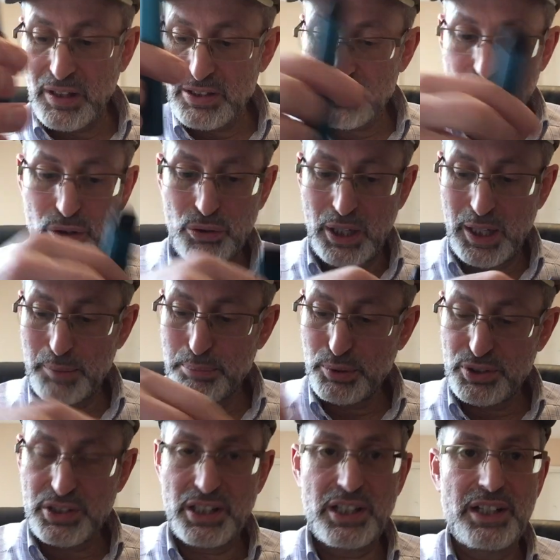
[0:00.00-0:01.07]
So I
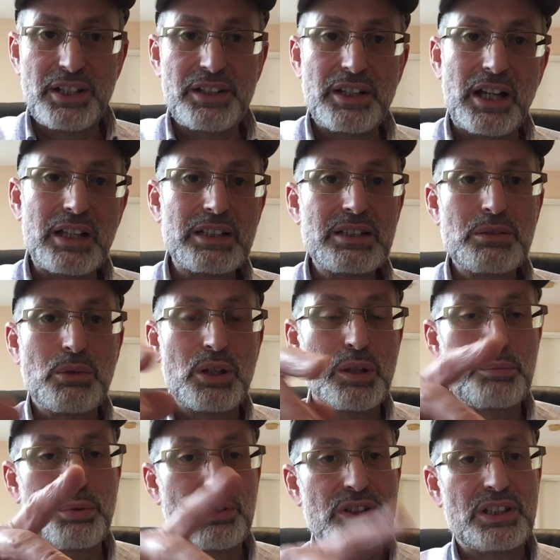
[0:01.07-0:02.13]
didn't want
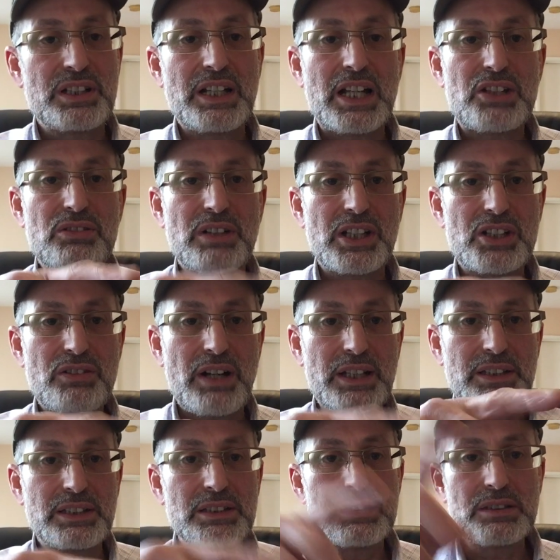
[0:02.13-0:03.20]
to put in naturally
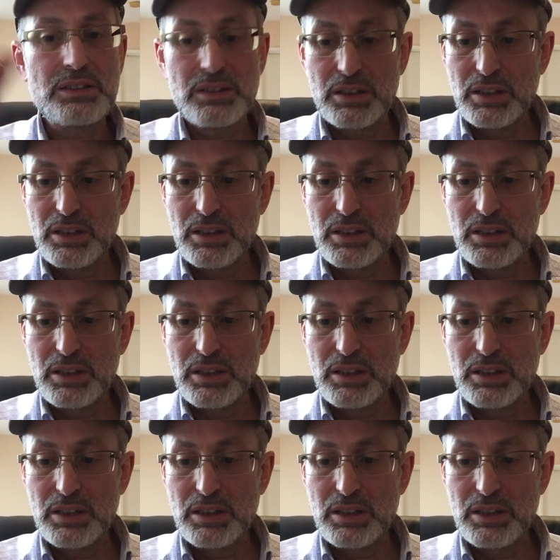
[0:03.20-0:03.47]
extracted.